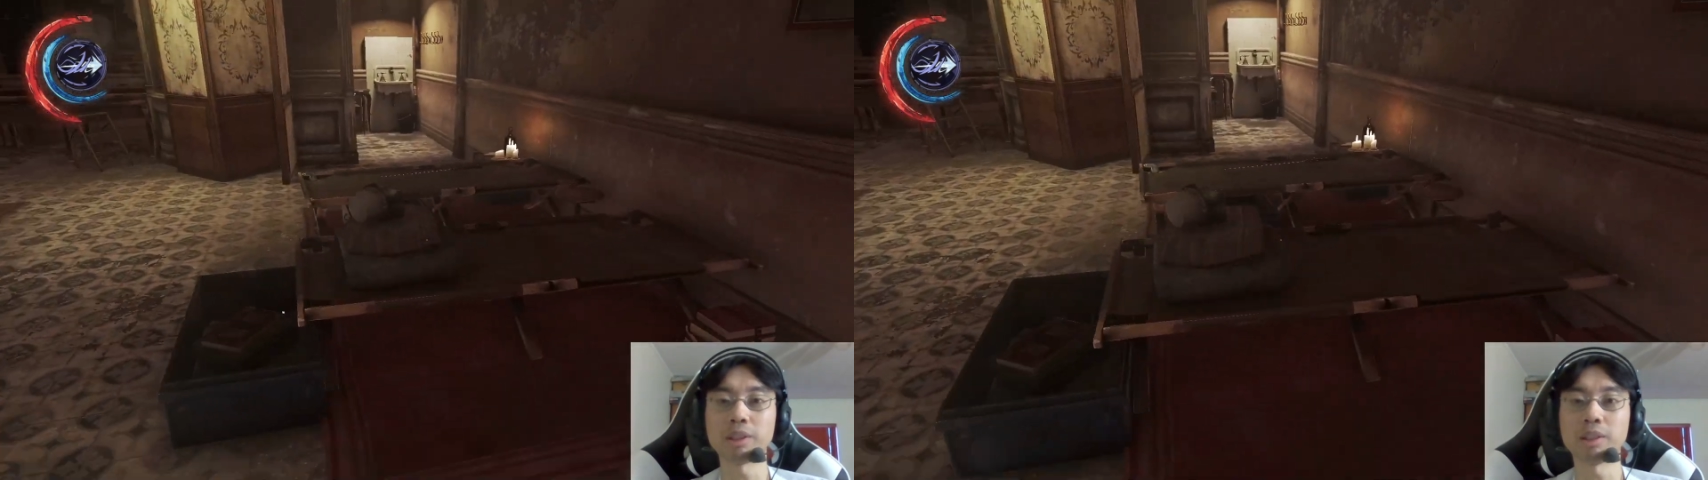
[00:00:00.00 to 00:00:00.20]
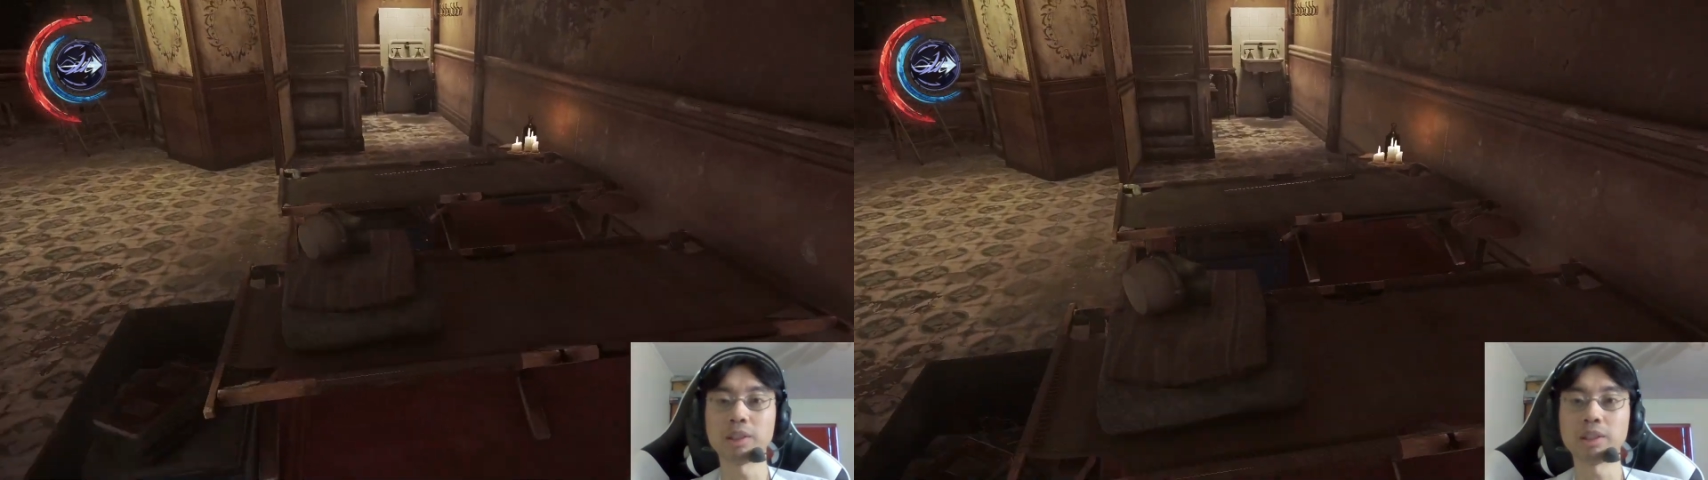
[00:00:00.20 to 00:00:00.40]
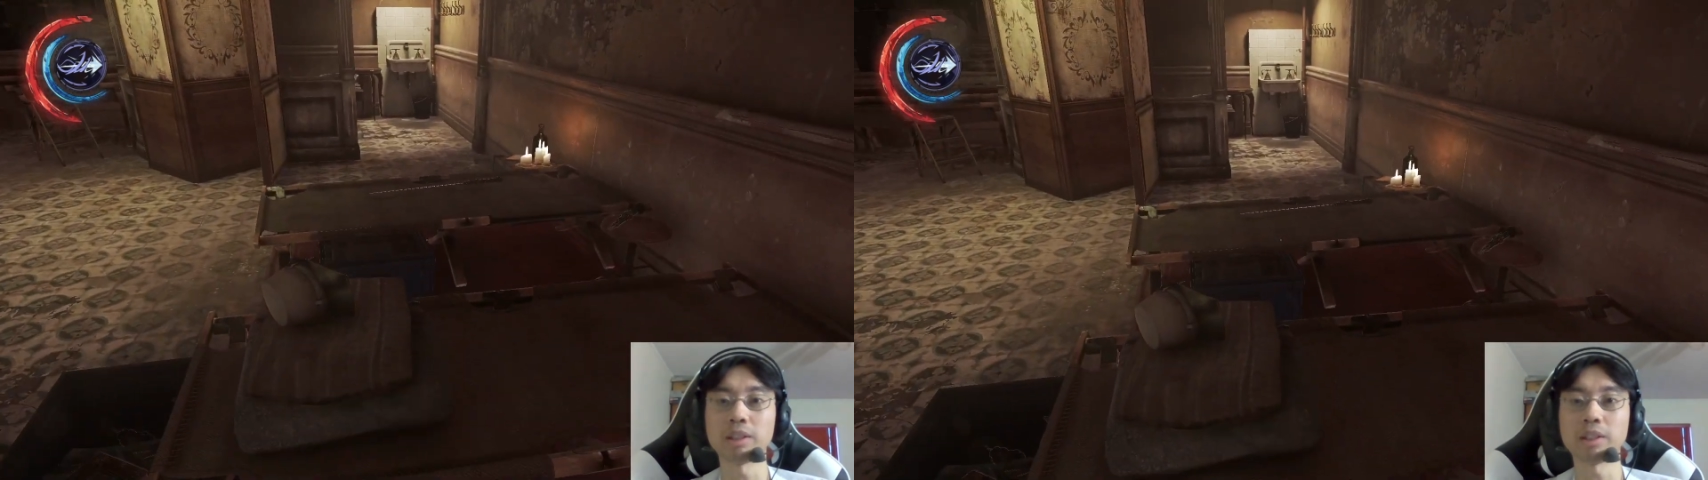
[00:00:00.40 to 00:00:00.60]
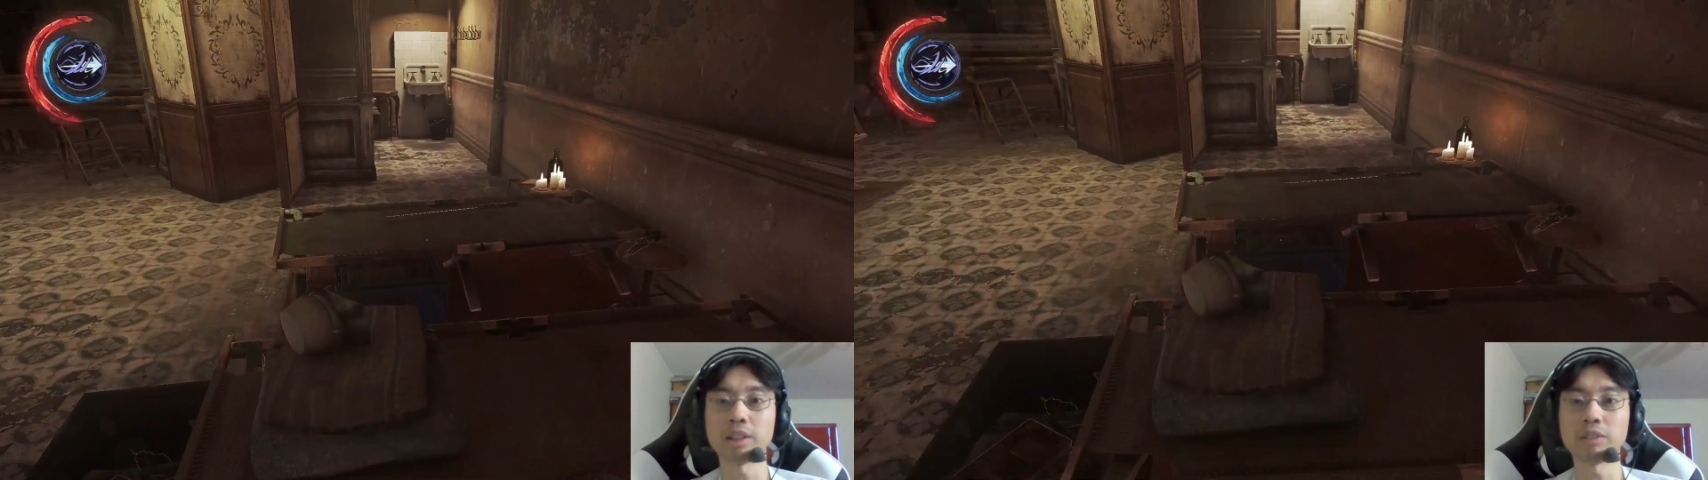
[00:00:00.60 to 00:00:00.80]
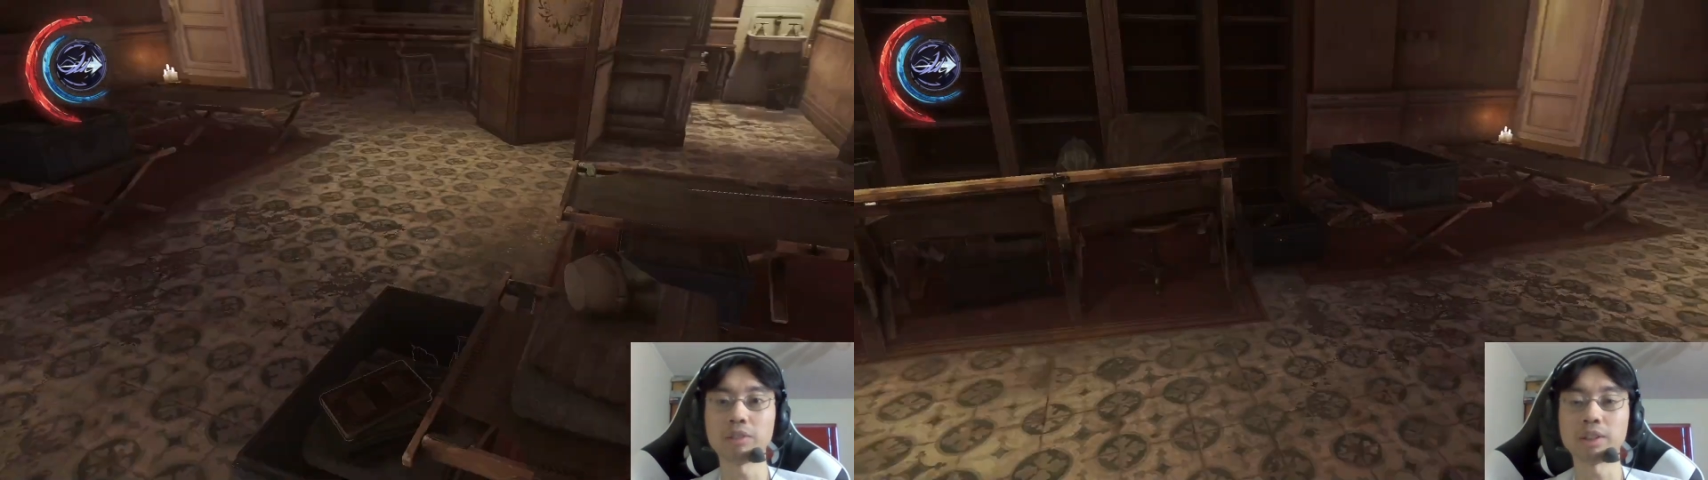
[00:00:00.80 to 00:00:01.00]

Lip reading: and then they have